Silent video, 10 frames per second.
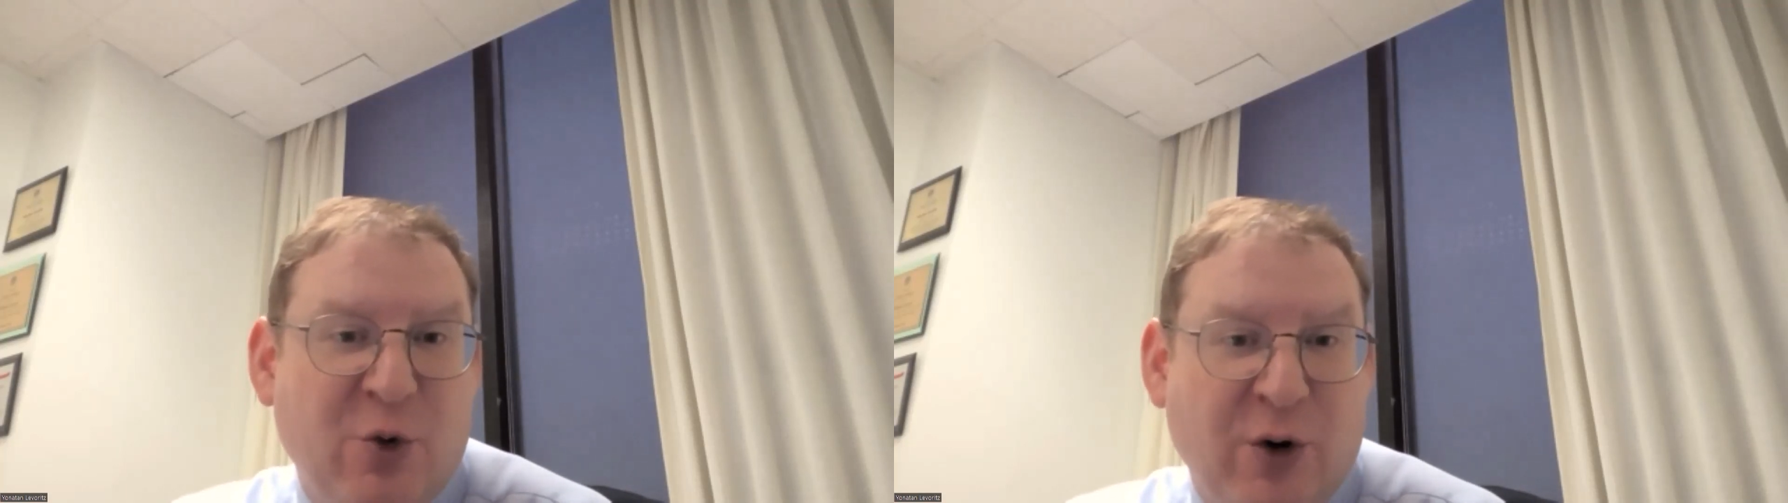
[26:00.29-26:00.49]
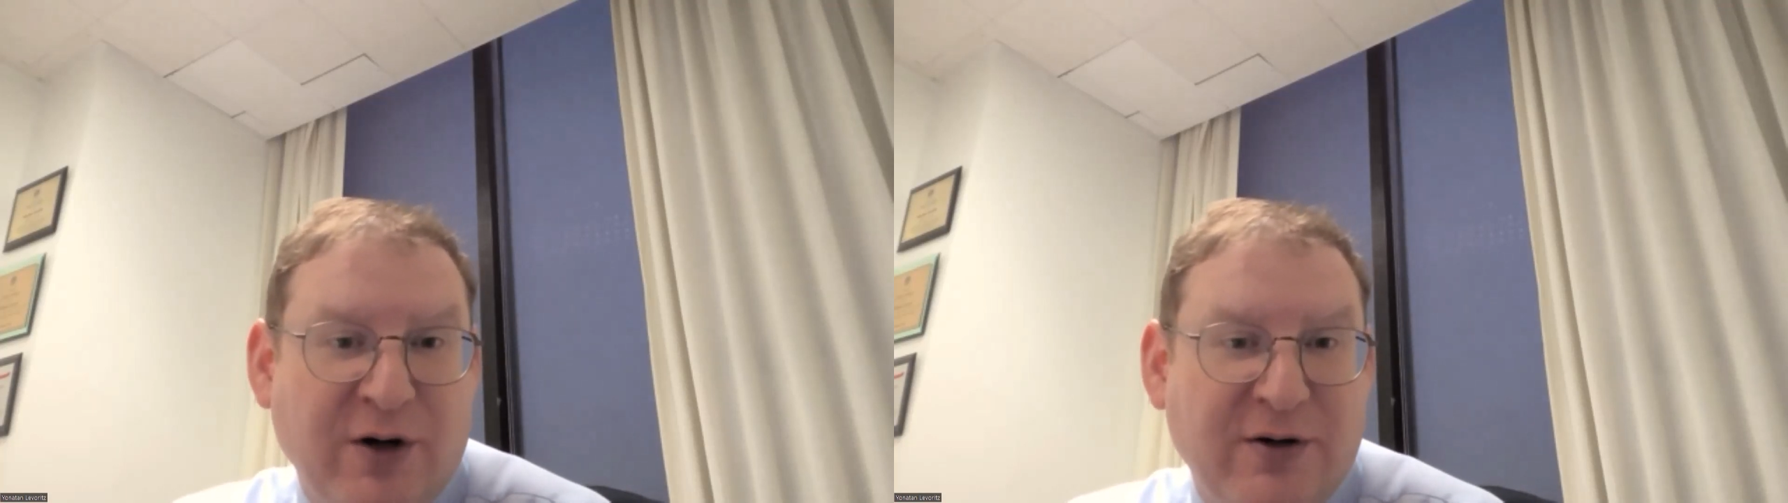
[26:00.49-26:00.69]

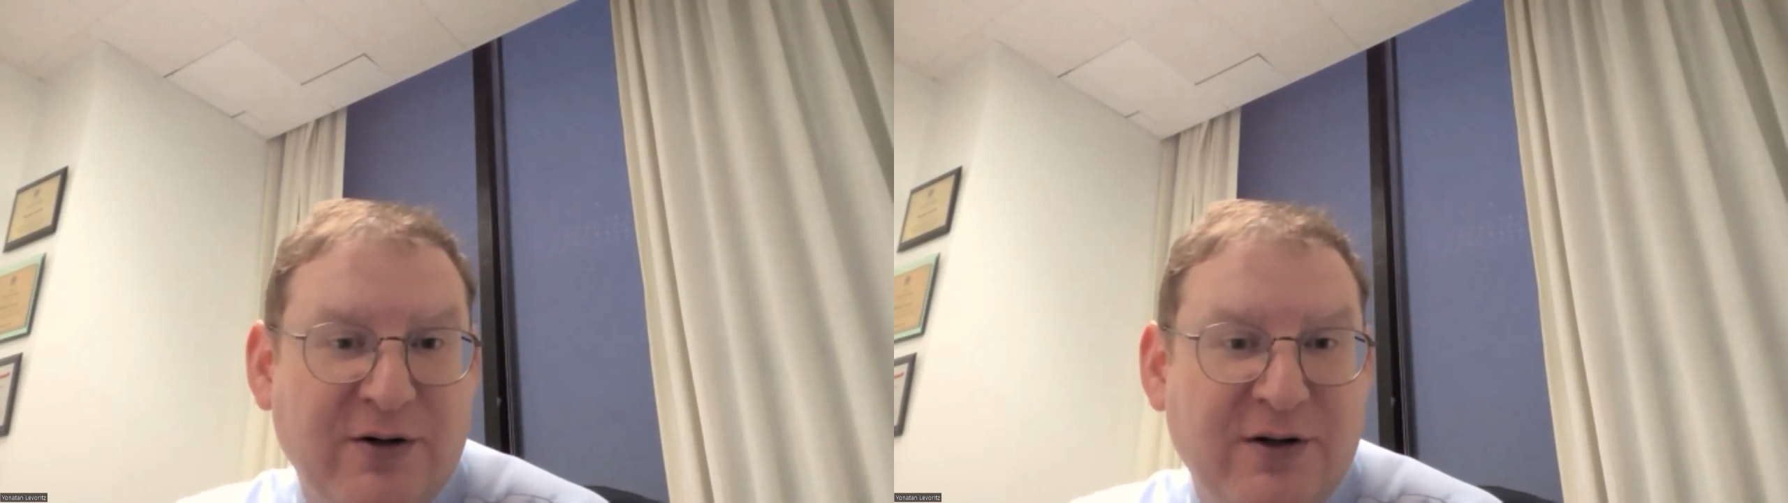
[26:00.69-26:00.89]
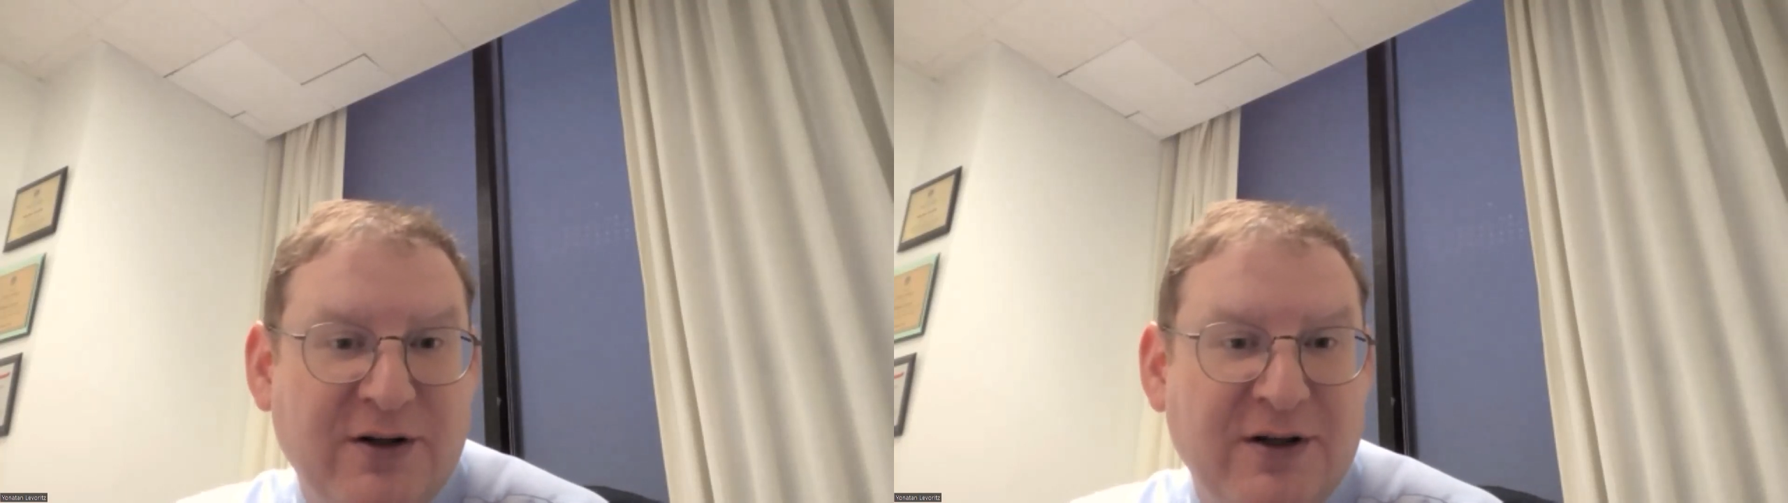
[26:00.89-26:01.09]
court.
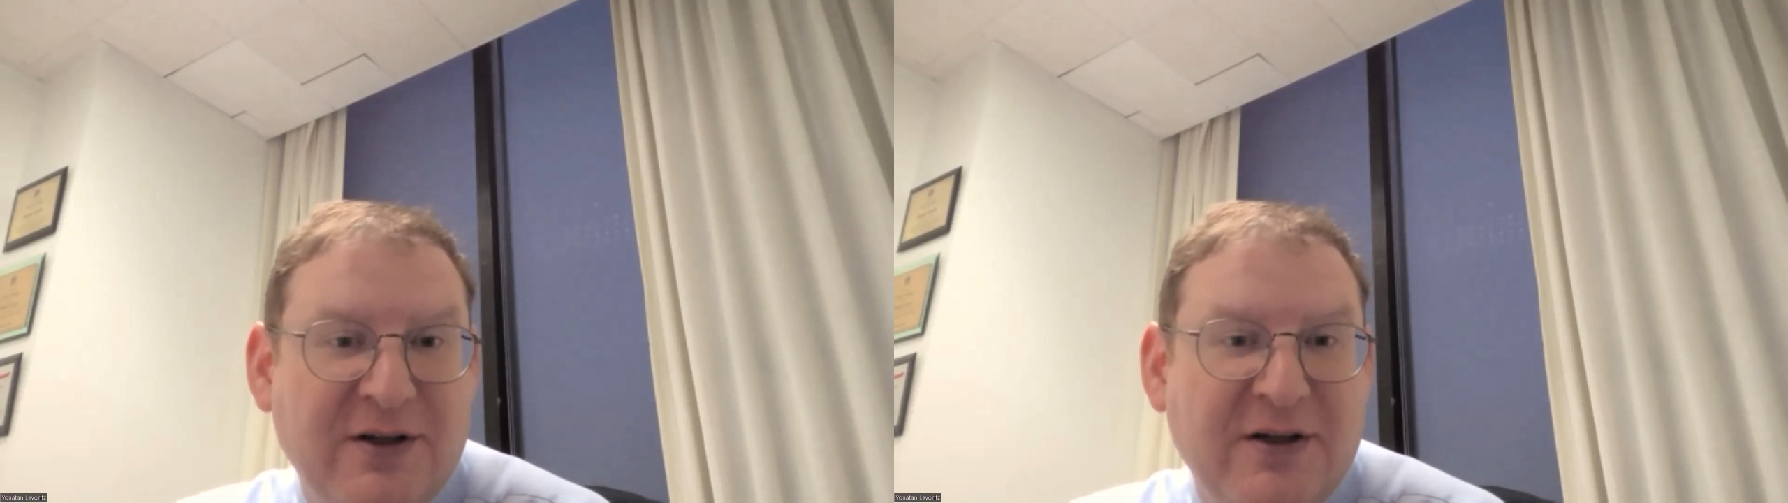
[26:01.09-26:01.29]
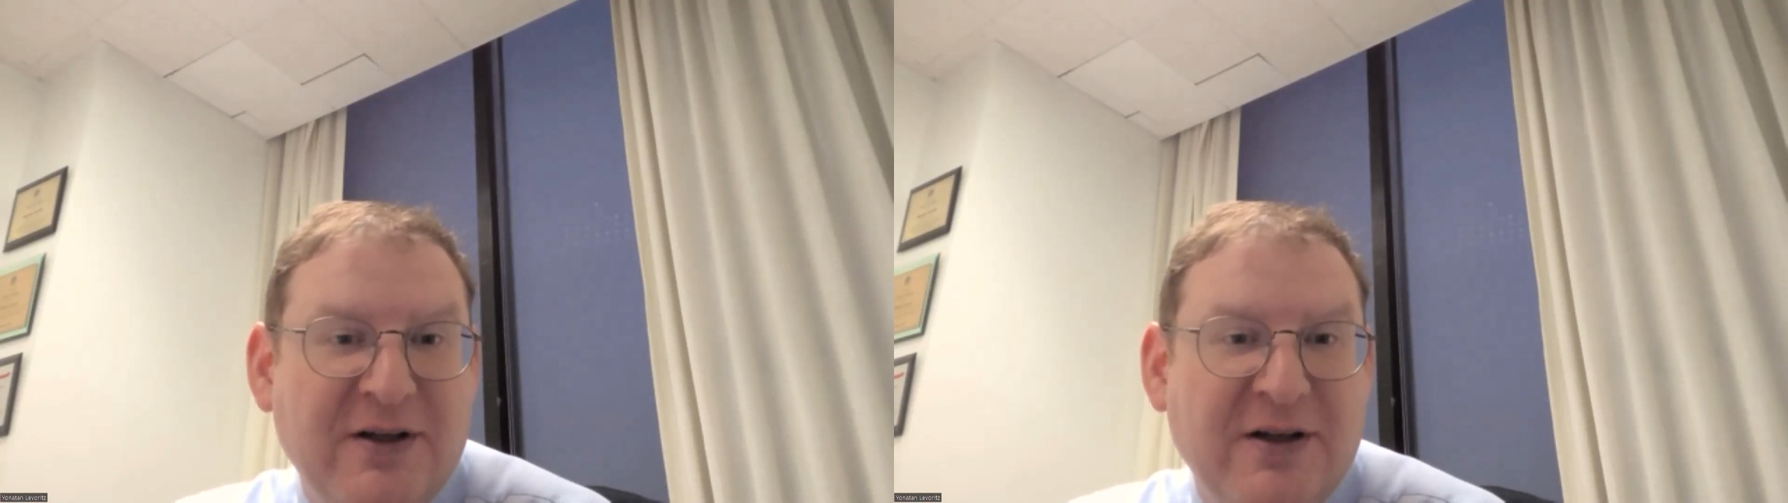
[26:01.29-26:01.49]

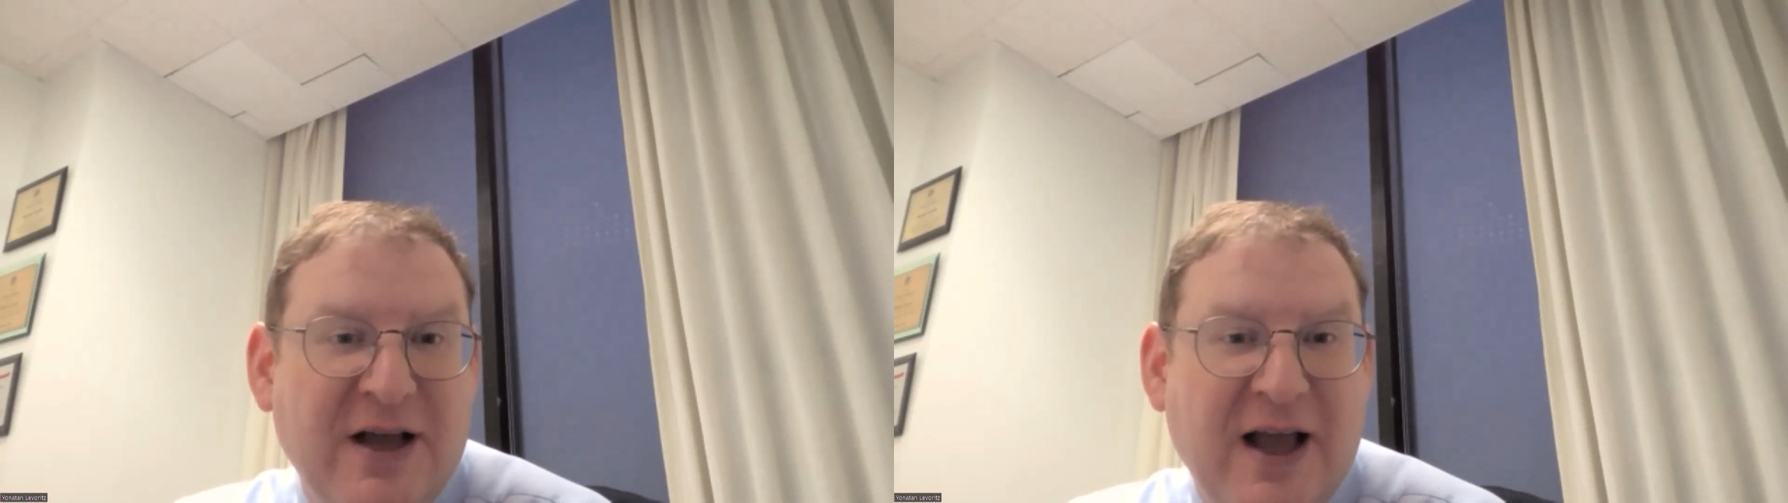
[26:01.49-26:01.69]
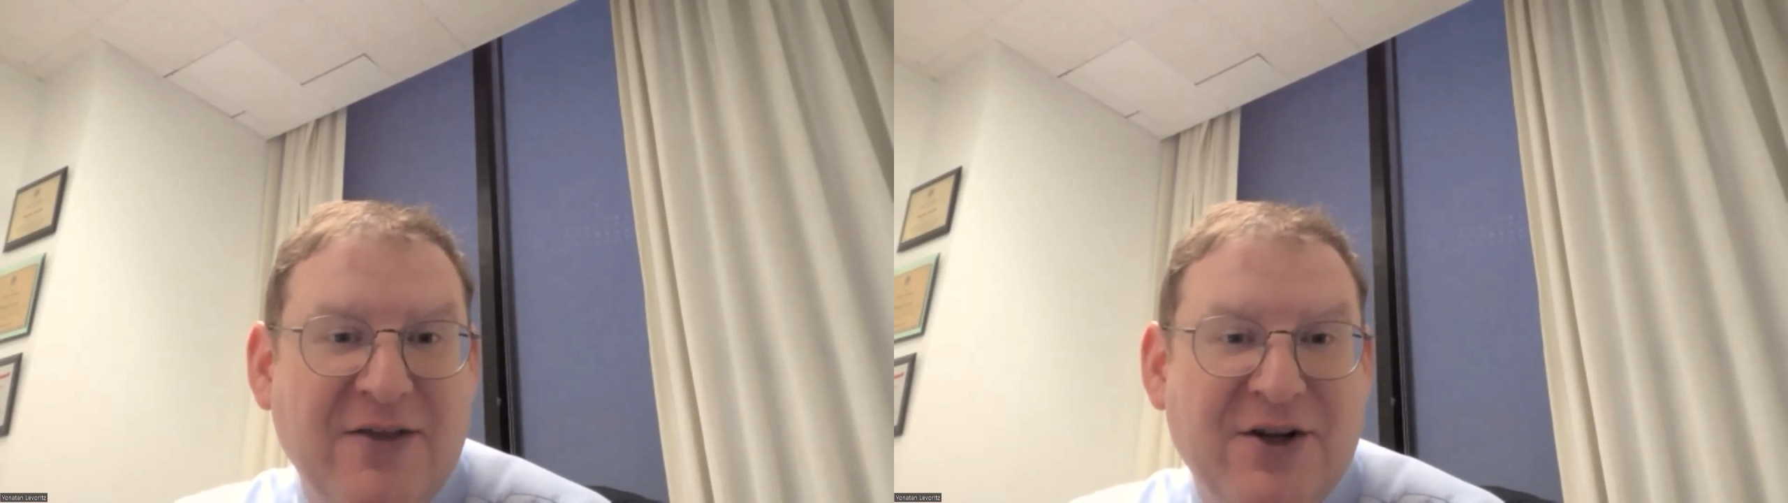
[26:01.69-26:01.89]

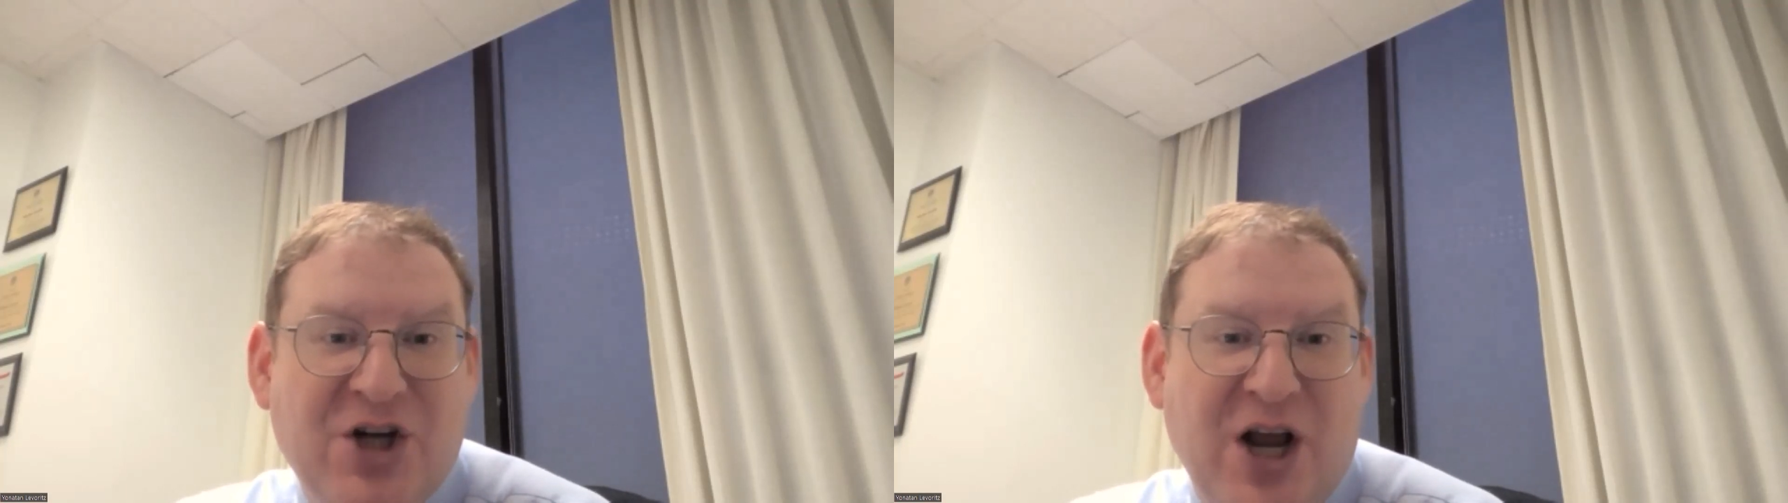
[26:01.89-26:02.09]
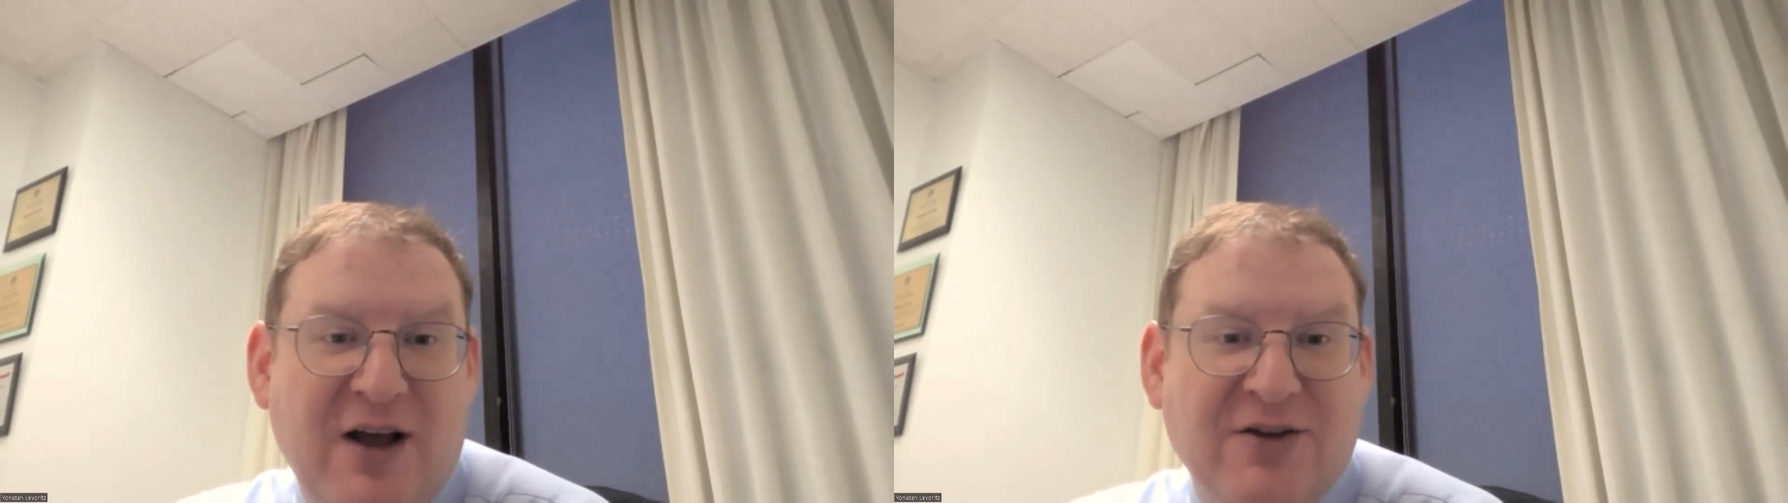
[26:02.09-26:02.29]
And the
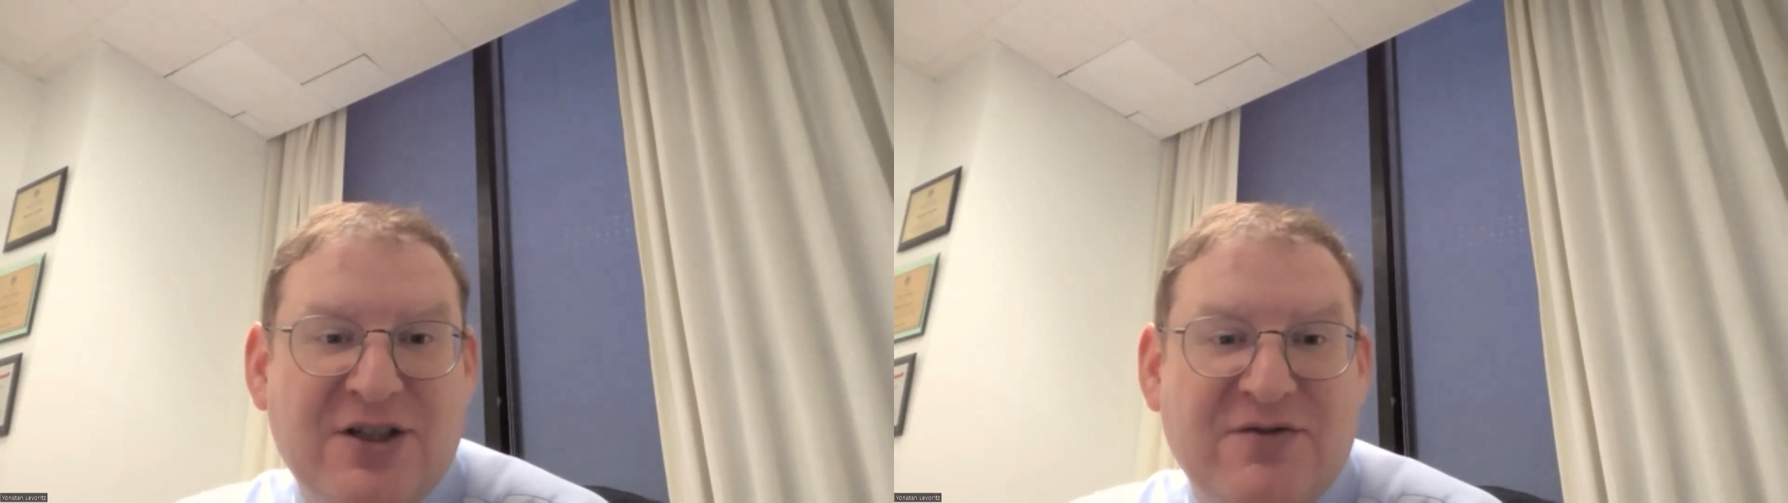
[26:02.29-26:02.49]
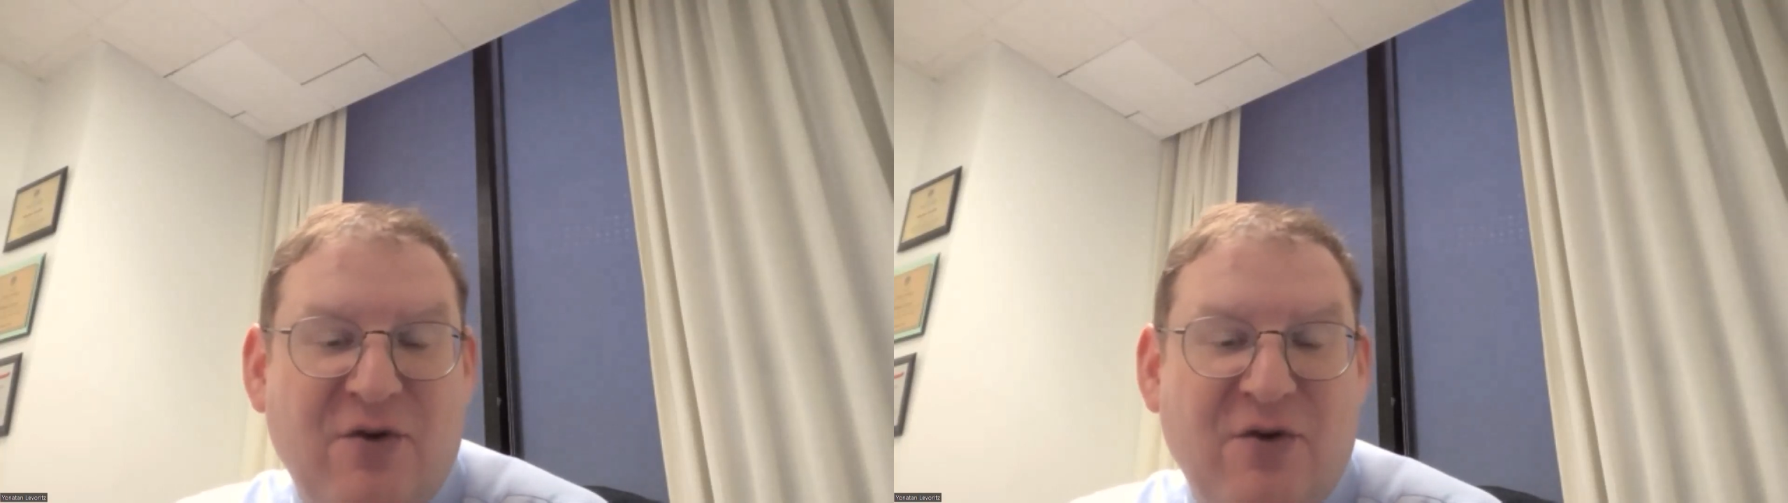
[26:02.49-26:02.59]
child